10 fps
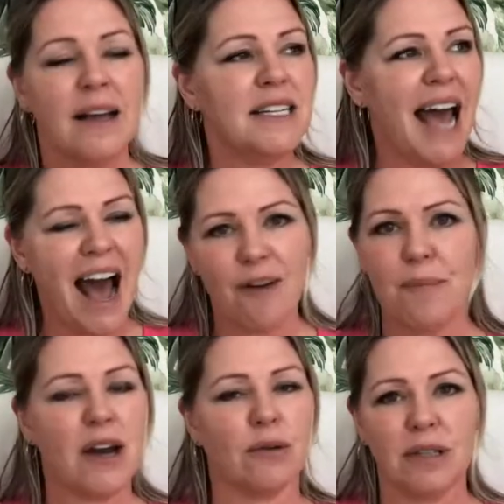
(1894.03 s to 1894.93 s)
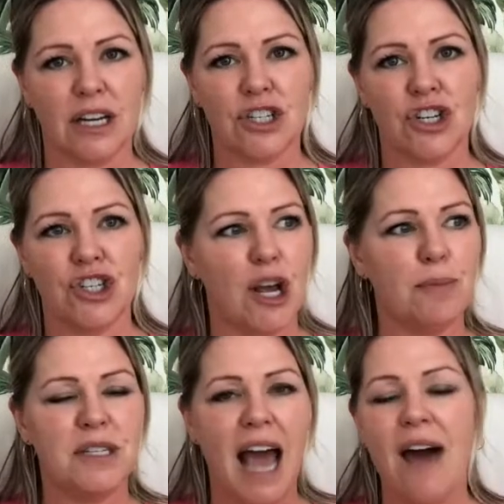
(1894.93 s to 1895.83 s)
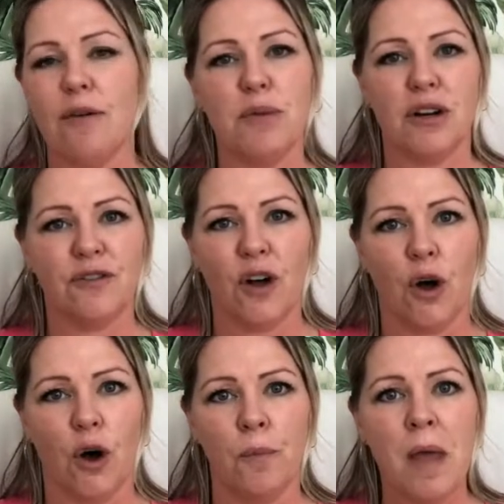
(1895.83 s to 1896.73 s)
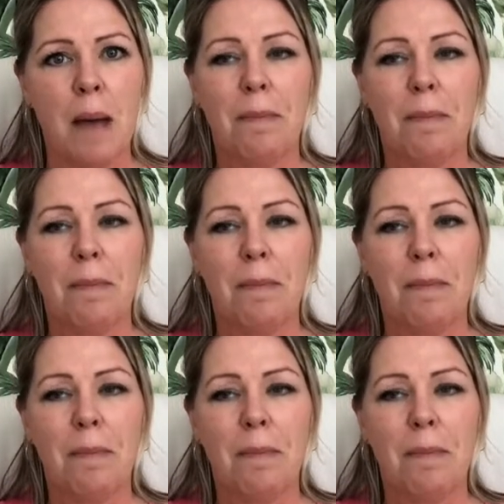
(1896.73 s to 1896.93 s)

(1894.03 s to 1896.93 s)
to have better relationships, to have a beautiful home.